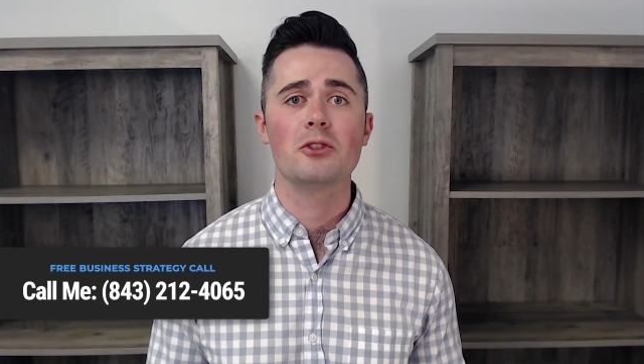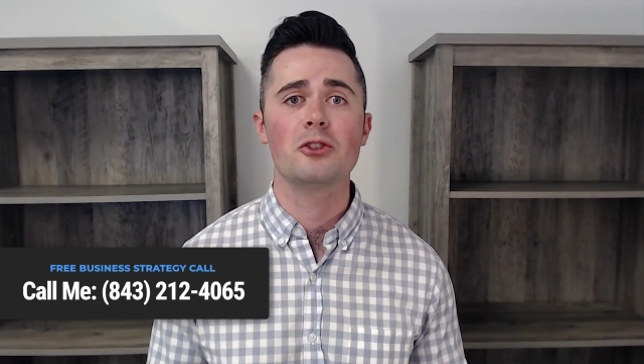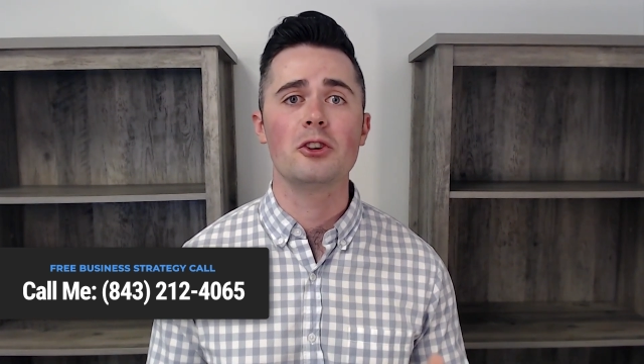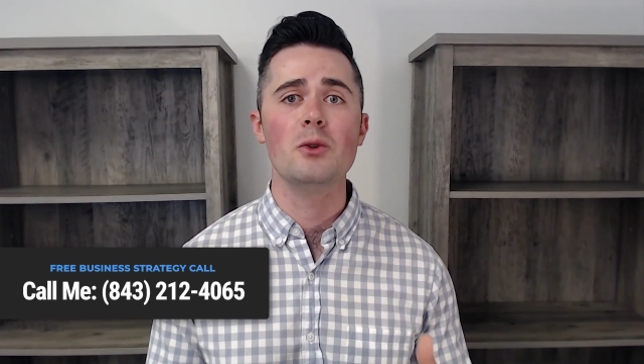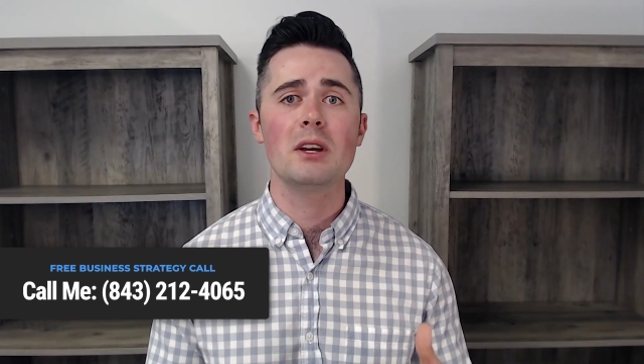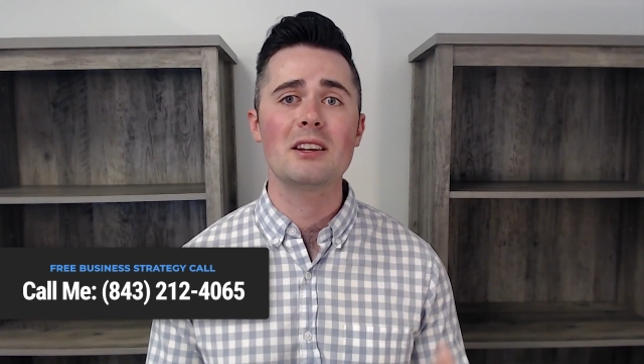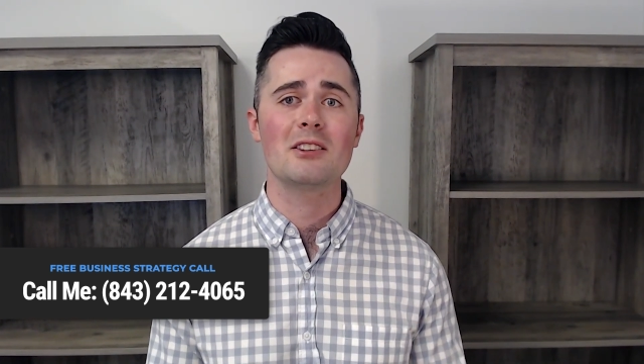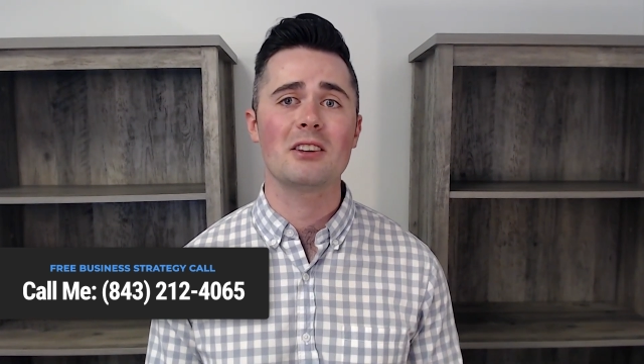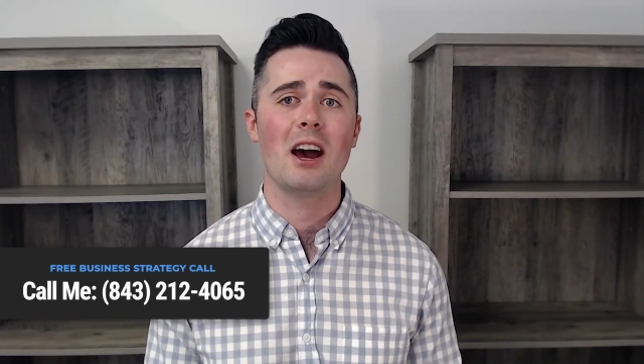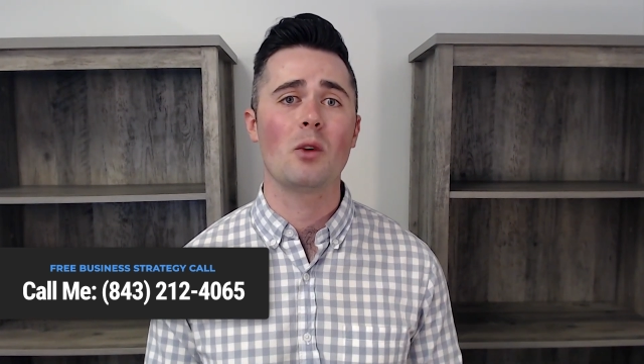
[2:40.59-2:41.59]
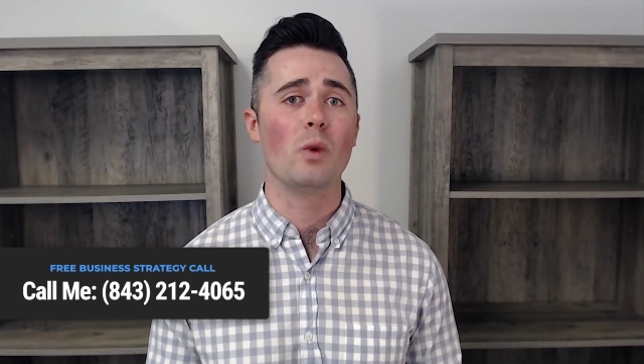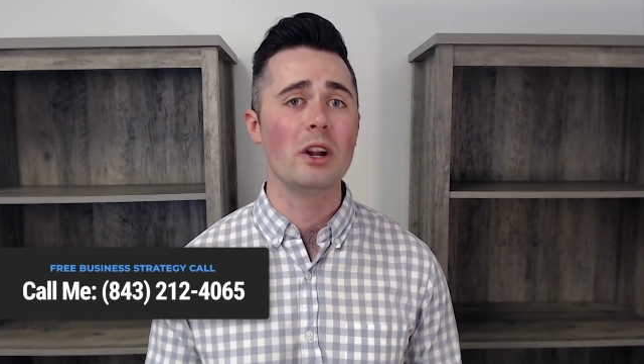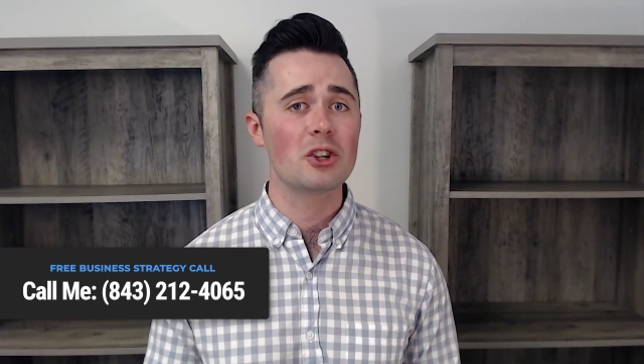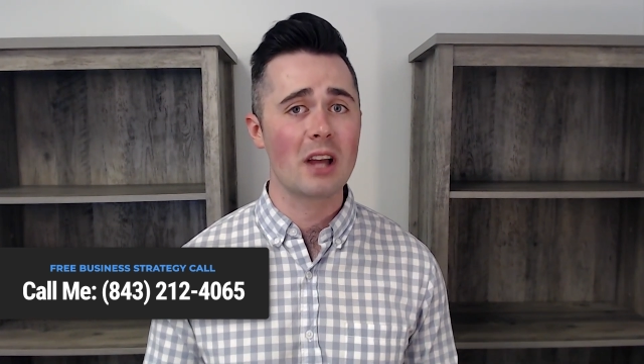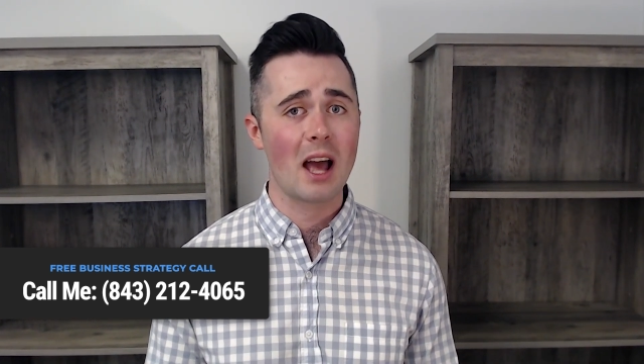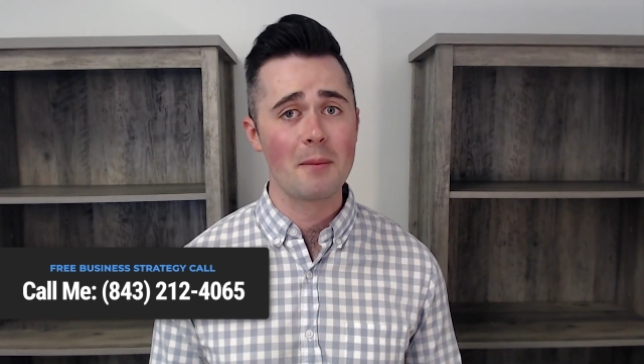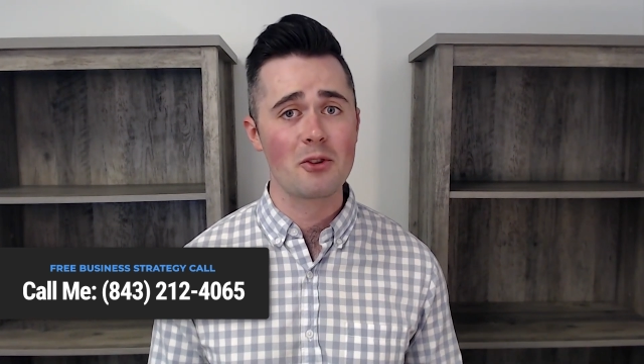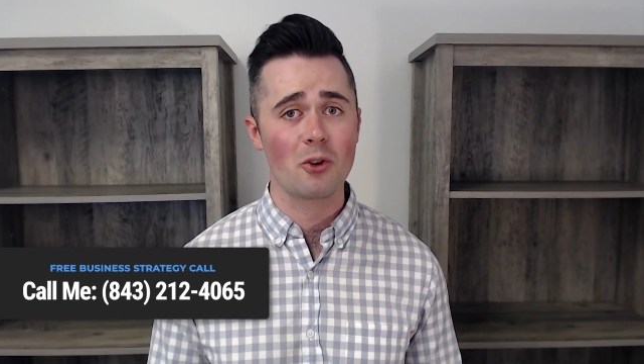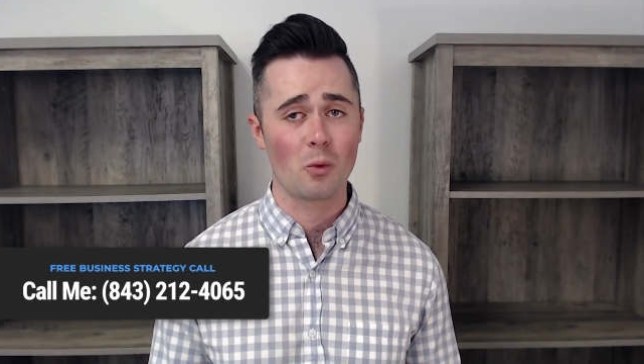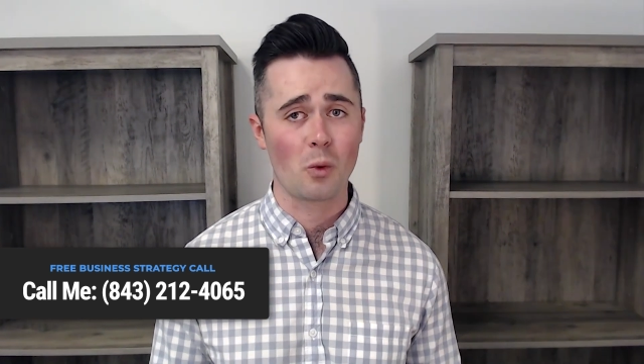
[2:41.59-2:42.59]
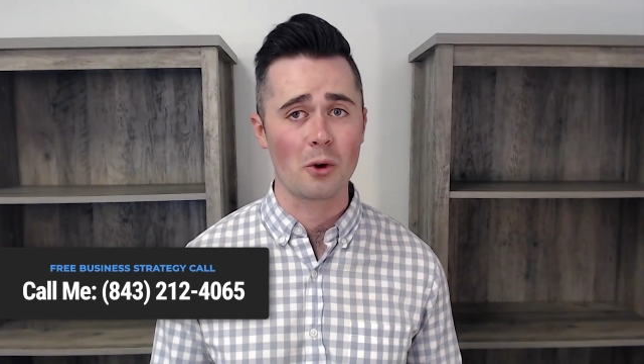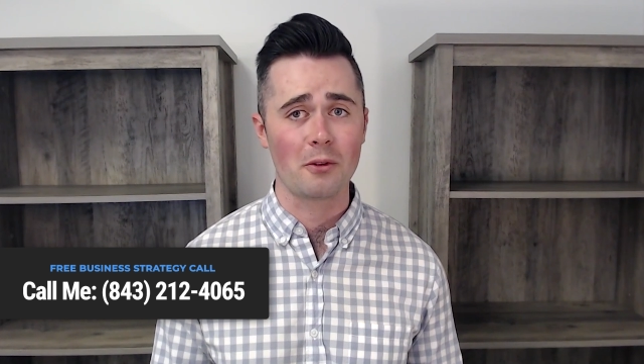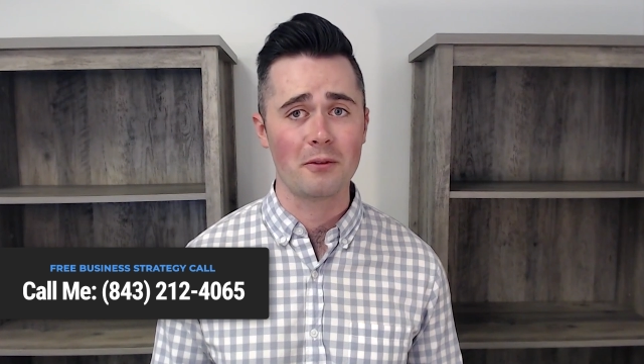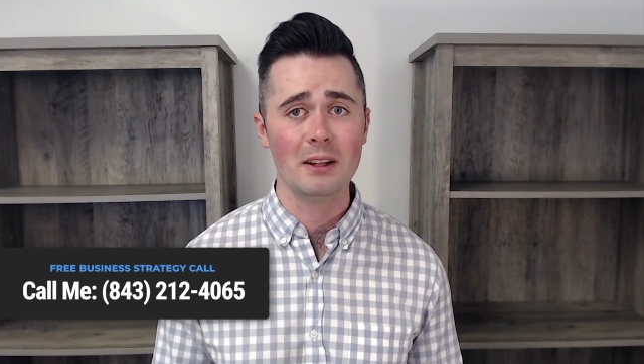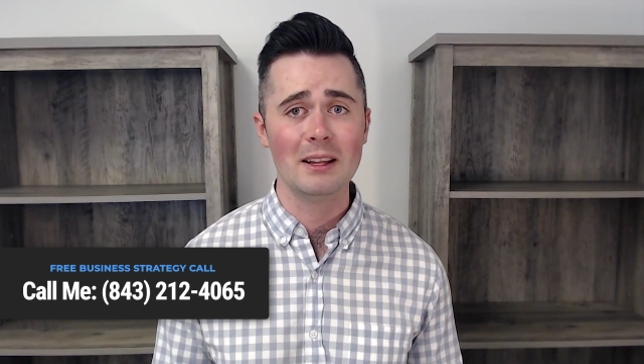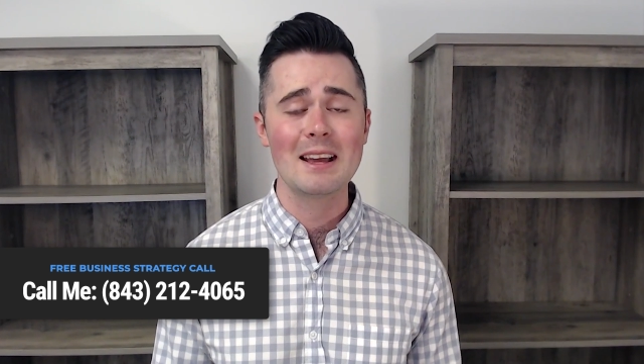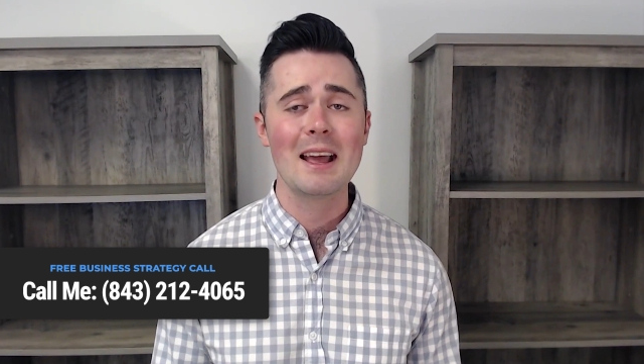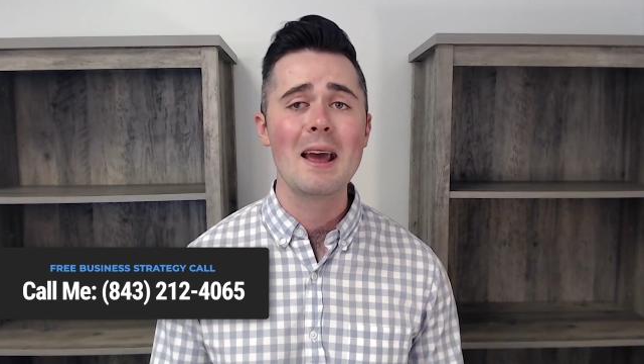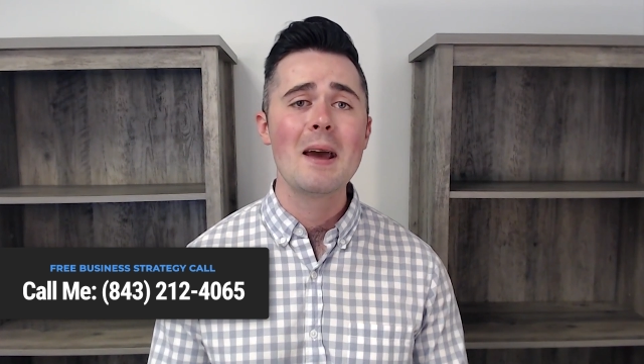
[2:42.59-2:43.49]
so you can decide which gaps are worth filling